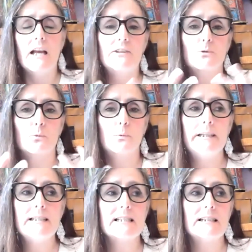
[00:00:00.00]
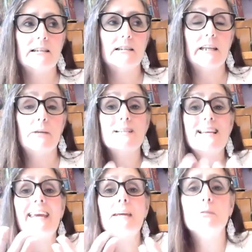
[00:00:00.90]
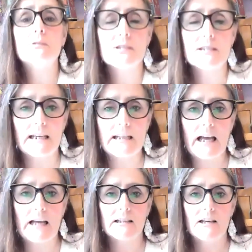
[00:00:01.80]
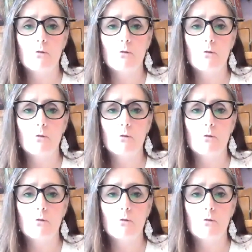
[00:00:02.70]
And the reason he was able to say that